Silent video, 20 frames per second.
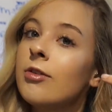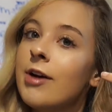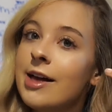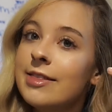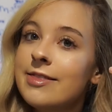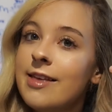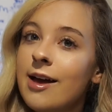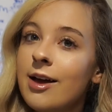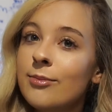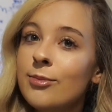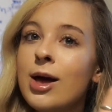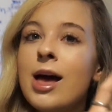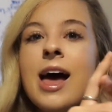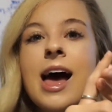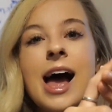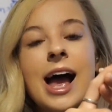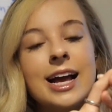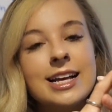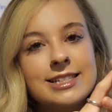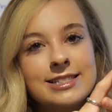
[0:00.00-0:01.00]
read them,
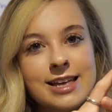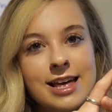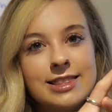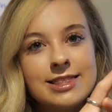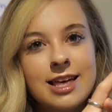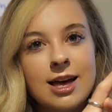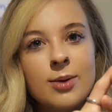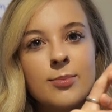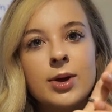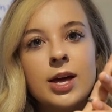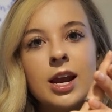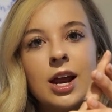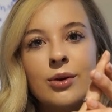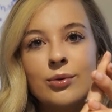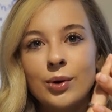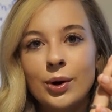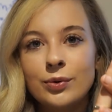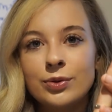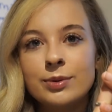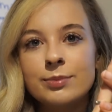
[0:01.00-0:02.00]
I said them, and I
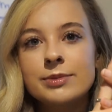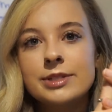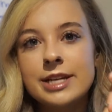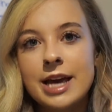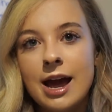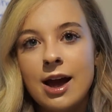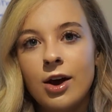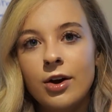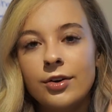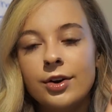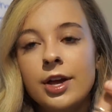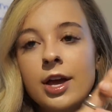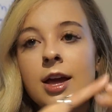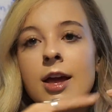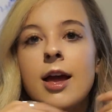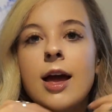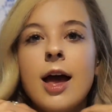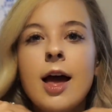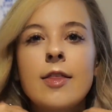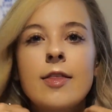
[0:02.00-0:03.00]
wrote them down.
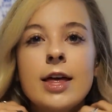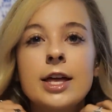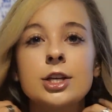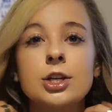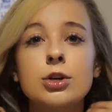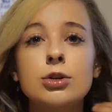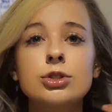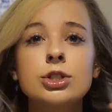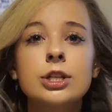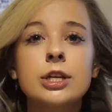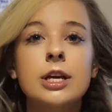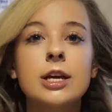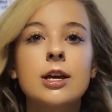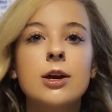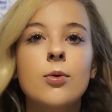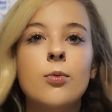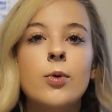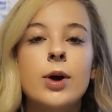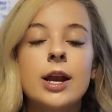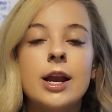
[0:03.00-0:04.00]
And then usually
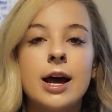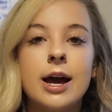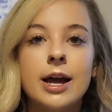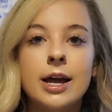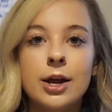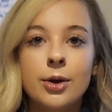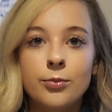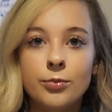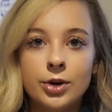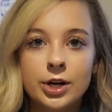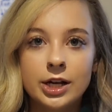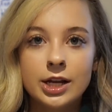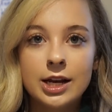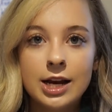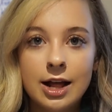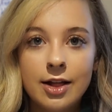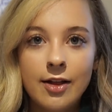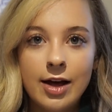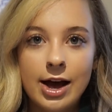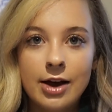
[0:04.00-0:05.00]
when I am reading it
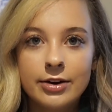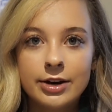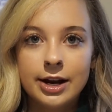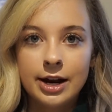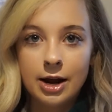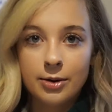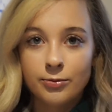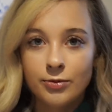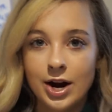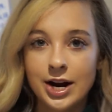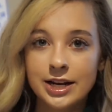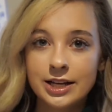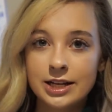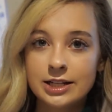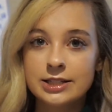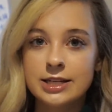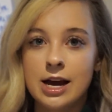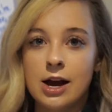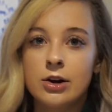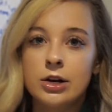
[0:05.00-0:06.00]
out loud and I'm writing
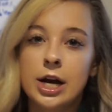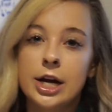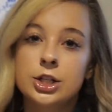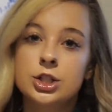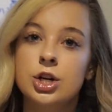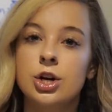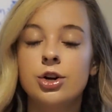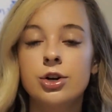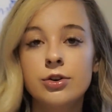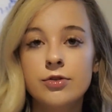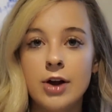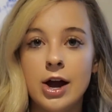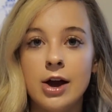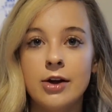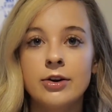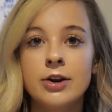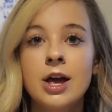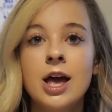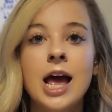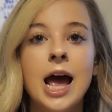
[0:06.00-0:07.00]
it down, I turn
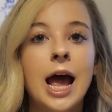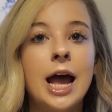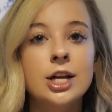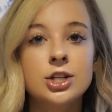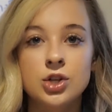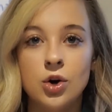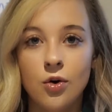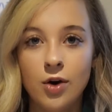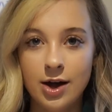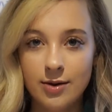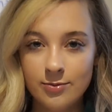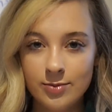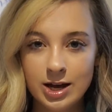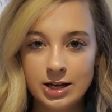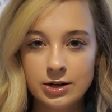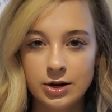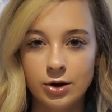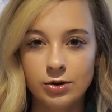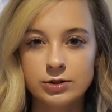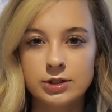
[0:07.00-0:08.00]
around, I don't have my
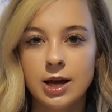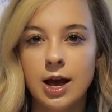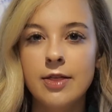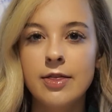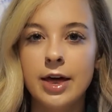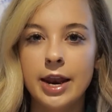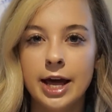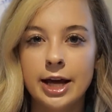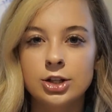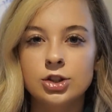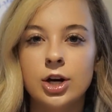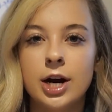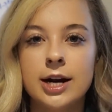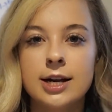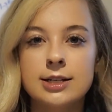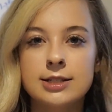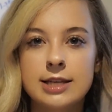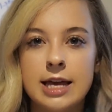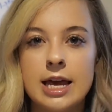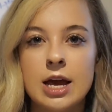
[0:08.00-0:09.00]
notes, and then I
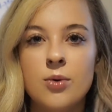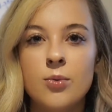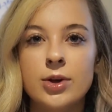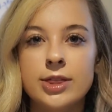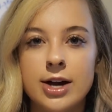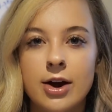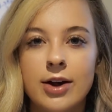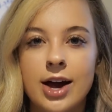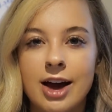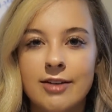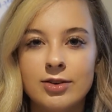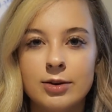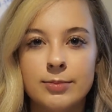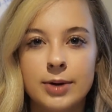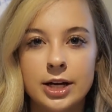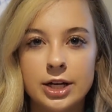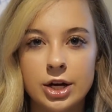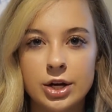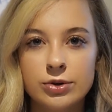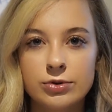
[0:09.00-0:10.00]
try to say it without having
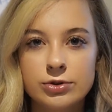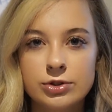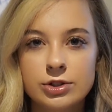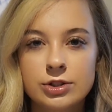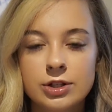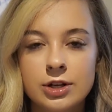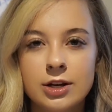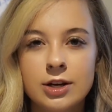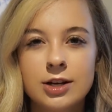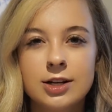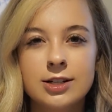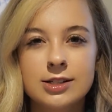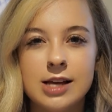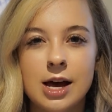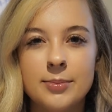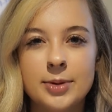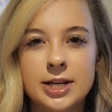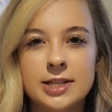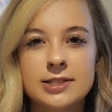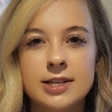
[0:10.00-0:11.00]
my notes. Does
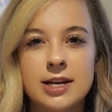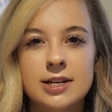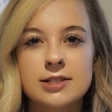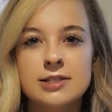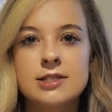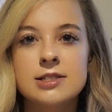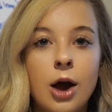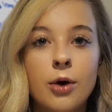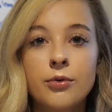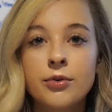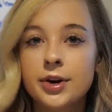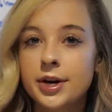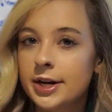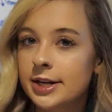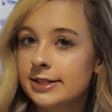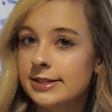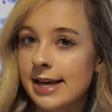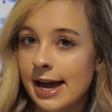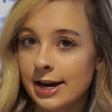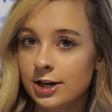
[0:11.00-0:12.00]
that make sense? I'll read
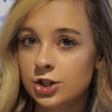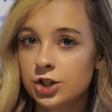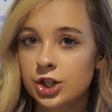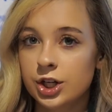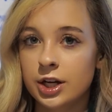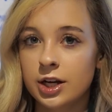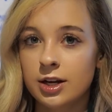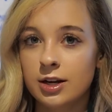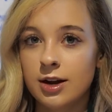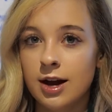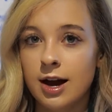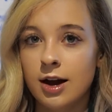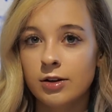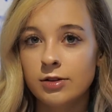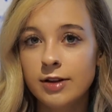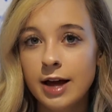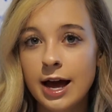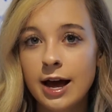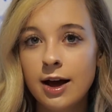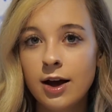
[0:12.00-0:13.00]
a section
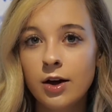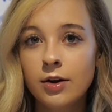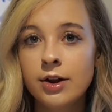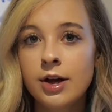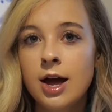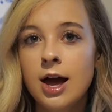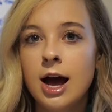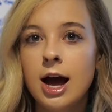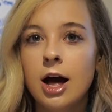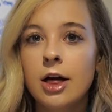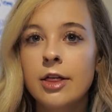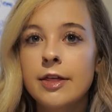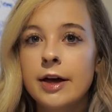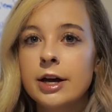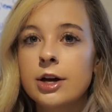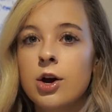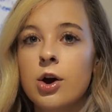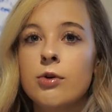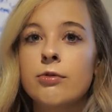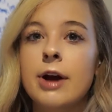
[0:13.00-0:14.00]
out loud, I'll
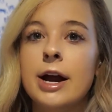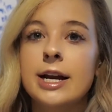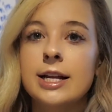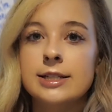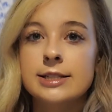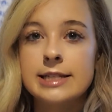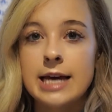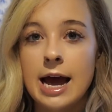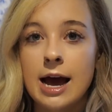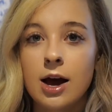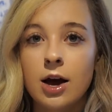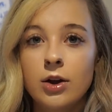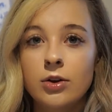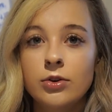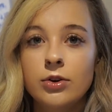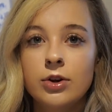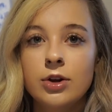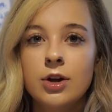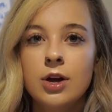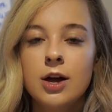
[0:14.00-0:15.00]
then go write it
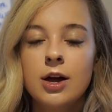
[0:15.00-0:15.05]
down,